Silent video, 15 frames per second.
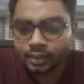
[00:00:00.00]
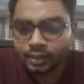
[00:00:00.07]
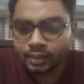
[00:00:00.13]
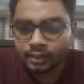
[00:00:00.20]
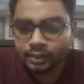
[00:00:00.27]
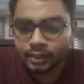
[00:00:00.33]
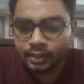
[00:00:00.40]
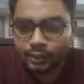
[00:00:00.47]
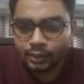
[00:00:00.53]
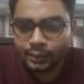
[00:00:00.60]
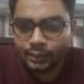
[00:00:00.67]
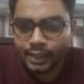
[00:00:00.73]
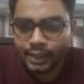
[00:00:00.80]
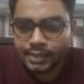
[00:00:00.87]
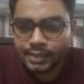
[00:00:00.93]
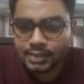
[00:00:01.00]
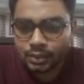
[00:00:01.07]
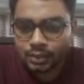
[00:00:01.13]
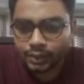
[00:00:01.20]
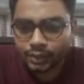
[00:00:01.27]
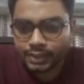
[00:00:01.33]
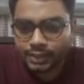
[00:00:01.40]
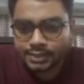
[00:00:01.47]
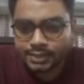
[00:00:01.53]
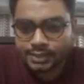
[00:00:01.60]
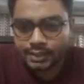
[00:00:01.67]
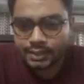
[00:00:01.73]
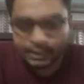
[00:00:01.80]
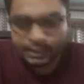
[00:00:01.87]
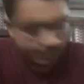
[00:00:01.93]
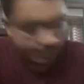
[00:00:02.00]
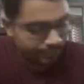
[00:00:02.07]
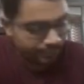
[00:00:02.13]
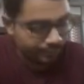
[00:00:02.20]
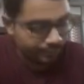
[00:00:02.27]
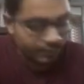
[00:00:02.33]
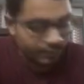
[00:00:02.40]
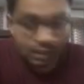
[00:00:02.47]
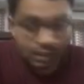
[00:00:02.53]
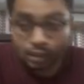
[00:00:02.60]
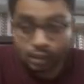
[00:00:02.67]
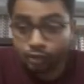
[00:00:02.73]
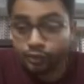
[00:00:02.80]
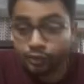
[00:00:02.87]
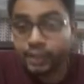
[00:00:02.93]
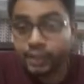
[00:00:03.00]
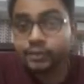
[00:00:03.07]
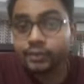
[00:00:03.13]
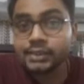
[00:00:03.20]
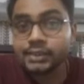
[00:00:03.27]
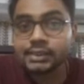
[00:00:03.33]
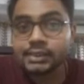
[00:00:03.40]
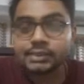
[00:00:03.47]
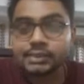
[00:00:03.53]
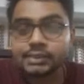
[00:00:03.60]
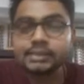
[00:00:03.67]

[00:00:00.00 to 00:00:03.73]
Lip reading: Now, as you can see, we have discussed the